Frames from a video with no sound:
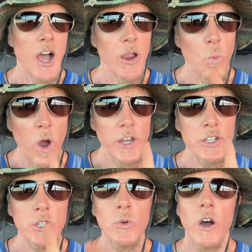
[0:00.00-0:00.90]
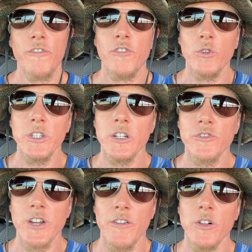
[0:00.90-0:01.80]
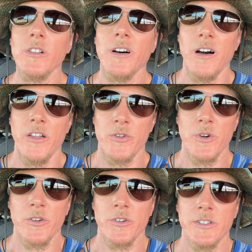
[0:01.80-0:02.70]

I want to do a full year of travel on the road.